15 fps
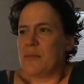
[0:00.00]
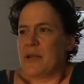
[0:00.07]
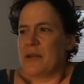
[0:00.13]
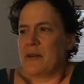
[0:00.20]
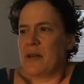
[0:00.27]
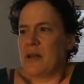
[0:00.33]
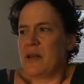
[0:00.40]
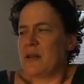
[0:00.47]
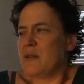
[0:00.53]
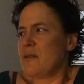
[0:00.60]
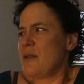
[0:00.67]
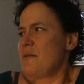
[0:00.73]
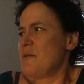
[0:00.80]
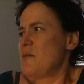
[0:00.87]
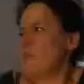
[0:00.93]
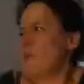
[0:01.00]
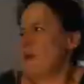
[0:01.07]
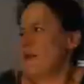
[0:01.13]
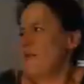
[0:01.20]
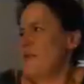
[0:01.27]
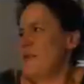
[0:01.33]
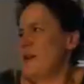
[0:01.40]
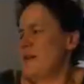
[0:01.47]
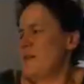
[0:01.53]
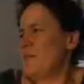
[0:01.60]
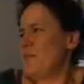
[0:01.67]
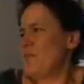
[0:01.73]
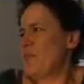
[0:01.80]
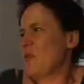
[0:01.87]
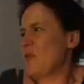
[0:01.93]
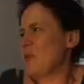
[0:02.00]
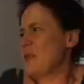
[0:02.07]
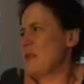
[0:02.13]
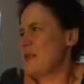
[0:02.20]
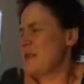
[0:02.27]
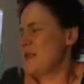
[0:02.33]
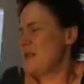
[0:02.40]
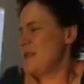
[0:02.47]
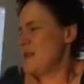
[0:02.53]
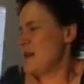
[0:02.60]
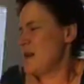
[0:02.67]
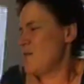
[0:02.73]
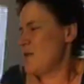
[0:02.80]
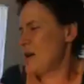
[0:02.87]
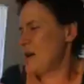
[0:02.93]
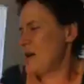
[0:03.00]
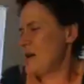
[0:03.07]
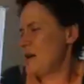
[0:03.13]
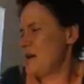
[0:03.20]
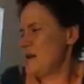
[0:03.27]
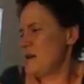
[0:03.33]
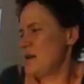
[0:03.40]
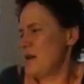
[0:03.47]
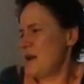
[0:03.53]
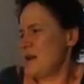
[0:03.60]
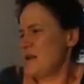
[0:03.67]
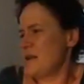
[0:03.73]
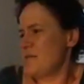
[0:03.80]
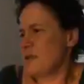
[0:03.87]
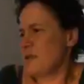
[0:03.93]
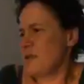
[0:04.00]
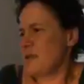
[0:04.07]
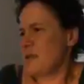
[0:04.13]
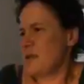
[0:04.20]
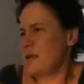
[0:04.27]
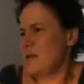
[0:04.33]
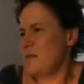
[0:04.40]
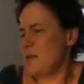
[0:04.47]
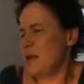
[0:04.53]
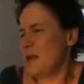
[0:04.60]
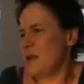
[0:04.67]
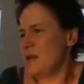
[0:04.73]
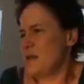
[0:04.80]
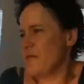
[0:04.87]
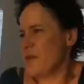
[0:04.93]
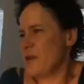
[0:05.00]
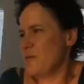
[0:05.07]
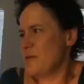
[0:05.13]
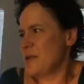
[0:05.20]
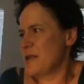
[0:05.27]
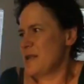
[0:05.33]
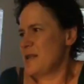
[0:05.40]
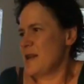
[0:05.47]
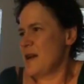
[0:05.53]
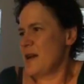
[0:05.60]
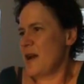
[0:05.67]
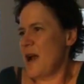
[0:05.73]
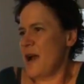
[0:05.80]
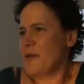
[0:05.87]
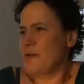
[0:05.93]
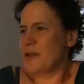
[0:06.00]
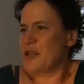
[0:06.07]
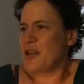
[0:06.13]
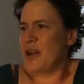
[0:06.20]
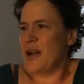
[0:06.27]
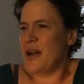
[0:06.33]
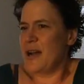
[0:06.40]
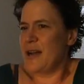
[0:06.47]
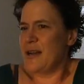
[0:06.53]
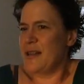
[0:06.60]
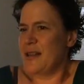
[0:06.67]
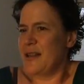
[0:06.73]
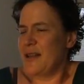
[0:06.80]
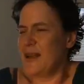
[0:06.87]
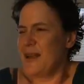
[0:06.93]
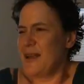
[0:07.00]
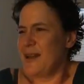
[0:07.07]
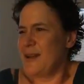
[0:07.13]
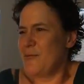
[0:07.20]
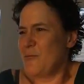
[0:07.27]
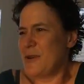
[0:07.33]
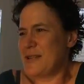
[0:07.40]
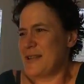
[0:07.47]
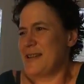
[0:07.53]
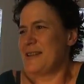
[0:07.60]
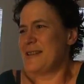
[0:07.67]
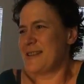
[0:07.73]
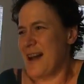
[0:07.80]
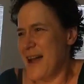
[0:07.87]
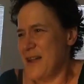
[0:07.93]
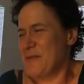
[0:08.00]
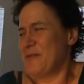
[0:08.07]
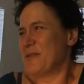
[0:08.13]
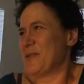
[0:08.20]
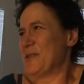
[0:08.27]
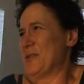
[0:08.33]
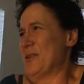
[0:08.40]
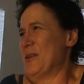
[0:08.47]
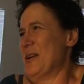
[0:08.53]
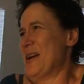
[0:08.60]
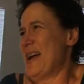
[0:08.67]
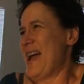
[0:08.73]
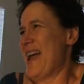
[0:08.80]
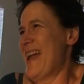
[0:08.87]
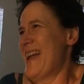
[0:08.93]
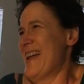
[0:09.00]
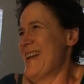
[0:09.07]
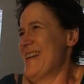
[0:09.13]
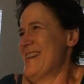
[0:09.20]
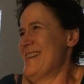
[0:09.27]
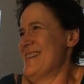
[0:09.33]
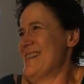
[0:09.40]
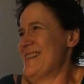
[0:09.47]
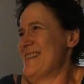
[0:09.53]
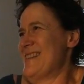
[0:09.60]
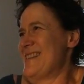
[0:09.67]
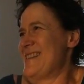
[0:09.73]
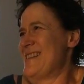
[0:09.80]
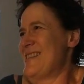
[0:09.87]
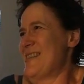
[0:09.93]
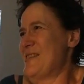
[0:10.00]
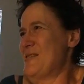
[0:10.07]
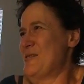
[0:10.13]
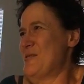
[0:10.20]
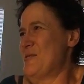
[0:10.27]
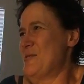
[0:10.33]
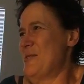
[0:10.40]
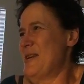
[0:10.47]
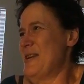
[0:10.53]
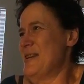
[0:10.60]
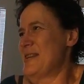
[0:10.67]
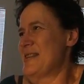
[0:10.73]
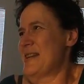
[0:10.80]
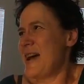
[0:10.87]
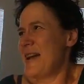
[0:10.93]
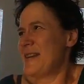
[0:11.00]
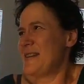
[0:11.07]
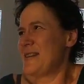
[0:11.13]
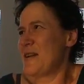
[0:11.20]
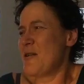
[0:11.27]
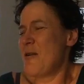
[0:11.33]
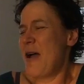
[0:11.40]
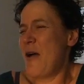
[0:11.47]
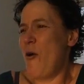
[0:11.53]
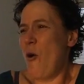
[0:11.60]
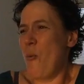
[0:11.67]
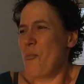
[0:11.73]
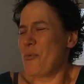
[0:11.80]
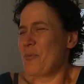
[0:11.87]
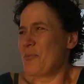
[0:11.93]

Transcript: But one of them was one of the guys I was listening to being interviewed was this young Irish guy that was a diver, and so he decided to go help,